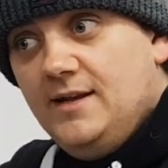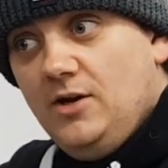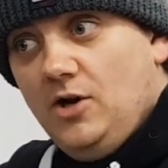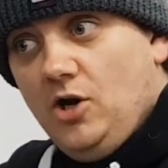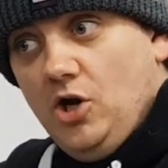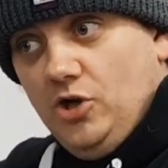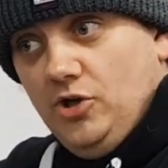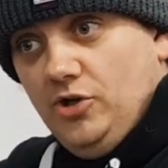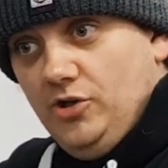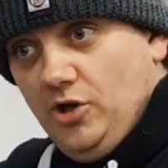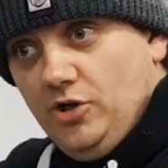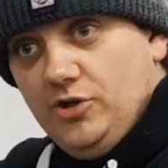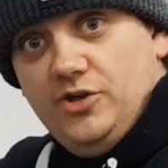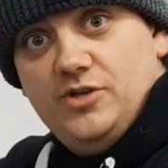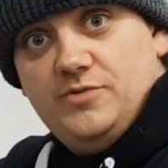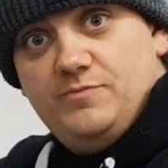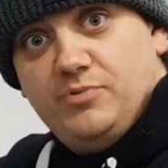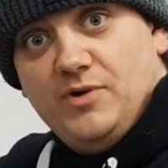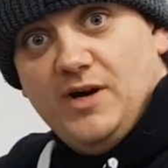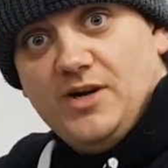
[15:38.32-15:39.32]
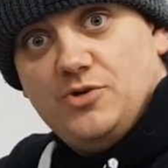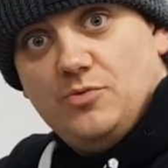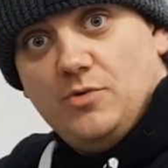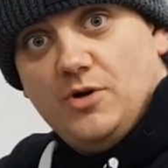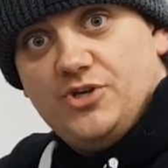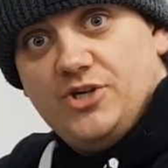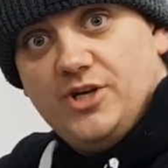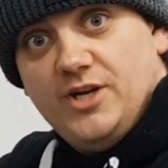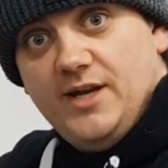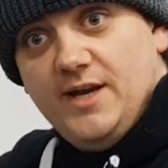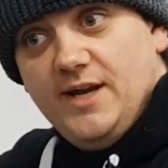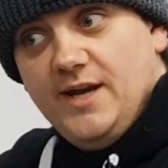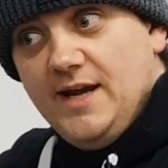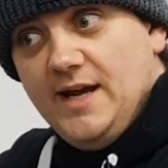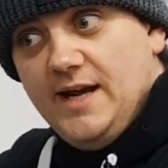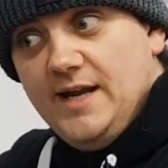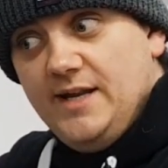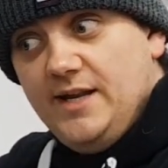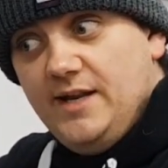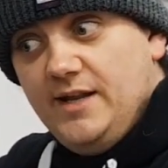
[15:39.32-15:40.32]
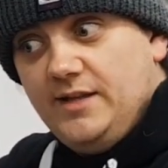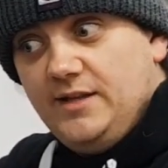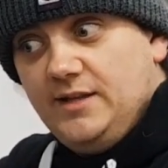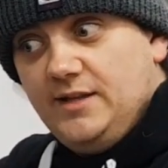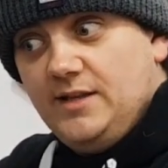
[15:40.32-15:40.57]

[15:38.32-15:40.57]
on your pressure washer, and